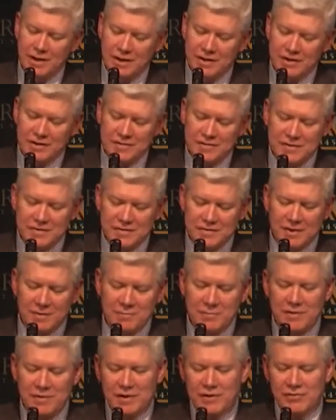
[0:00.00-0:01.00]
this is
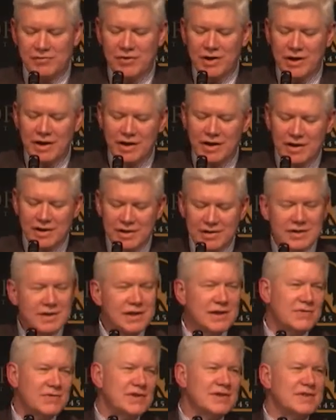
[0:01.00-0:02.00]
something rare and
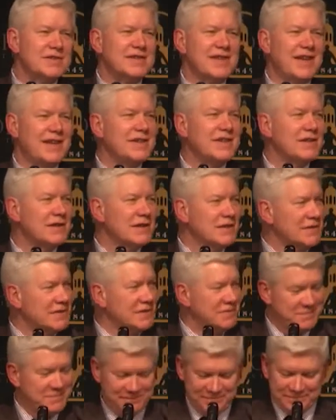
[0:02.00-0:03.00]
even scandalous.